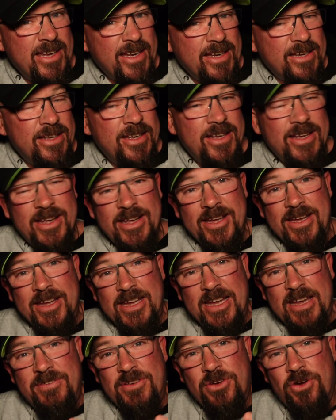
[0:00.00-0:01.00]
it.
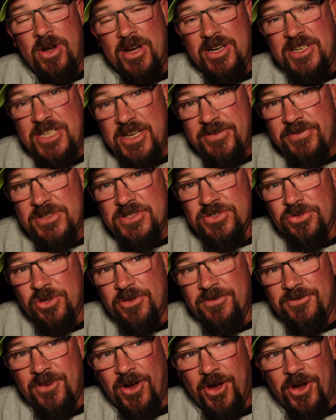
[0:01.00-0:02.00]
If you're on a different sort
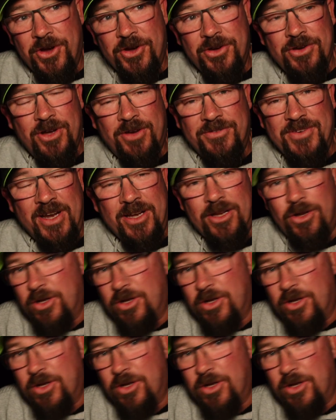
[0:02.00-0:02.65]
of phone, I've done